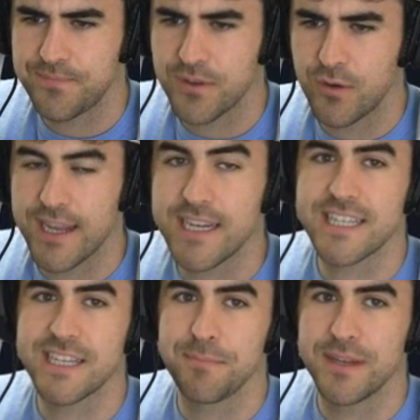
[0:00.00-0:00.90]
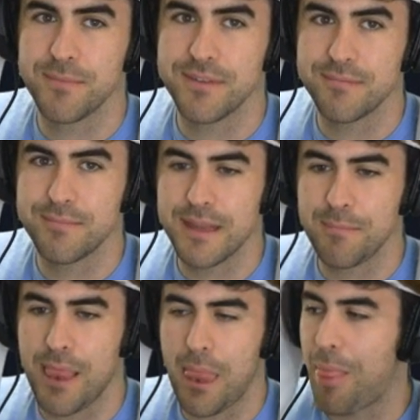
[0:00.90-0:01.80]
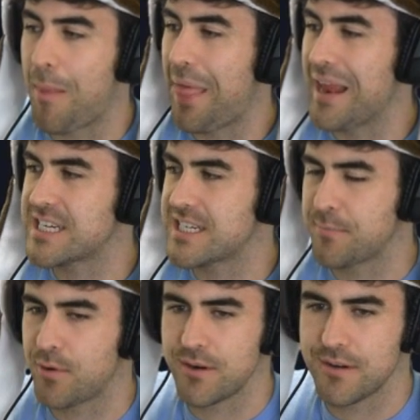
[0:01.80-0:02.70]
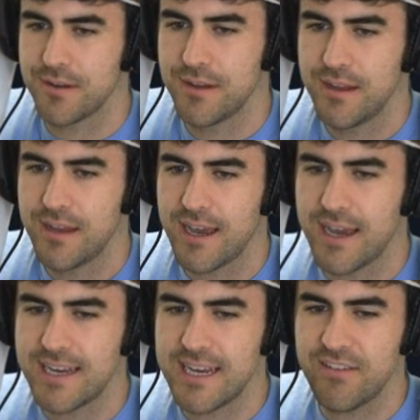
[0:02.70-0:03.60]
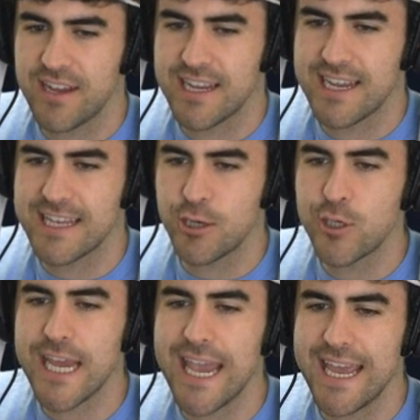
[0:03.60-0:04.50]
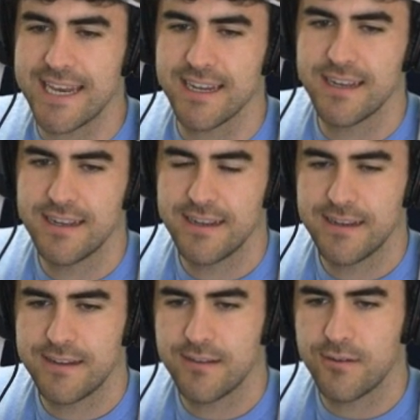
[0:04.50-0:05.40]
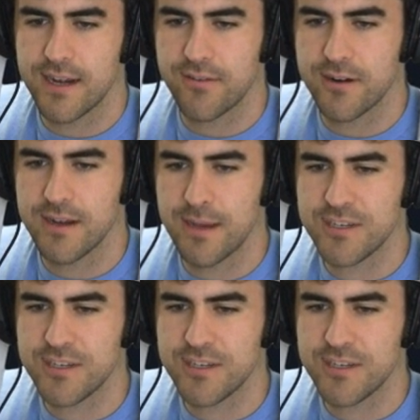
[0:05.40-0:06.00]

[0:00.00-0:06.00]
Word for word: Well, I guess it's the minimal, minimalistic part. I didn't even get the dude's head. Whatever. I'm a